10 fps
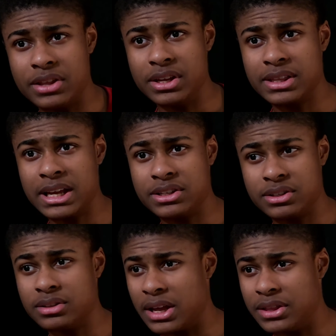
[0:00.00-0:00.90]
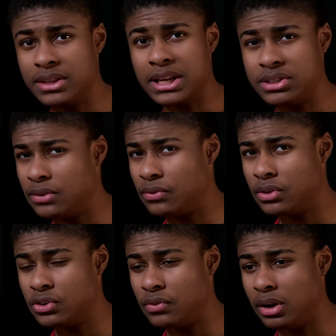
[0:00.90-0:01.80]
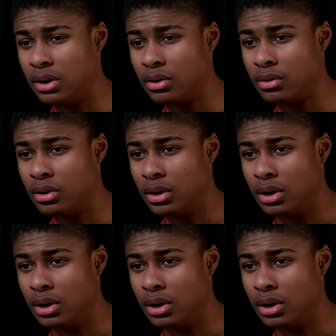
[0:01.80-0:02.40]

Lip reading: I think that's it for this video.